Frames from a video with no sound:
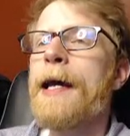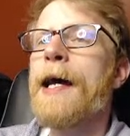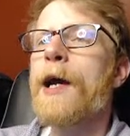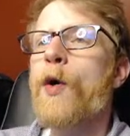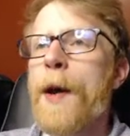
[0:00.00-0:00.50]

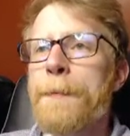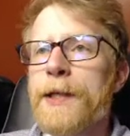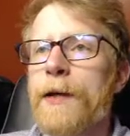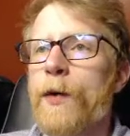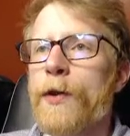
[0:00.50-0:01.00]
Equipped
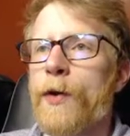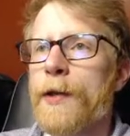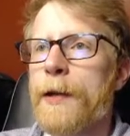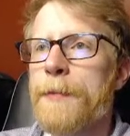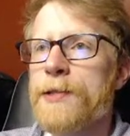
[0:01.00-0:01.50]
with
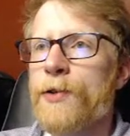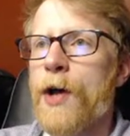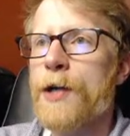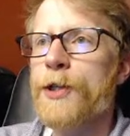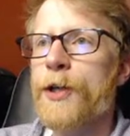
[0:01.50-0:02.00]
only a missile launcher,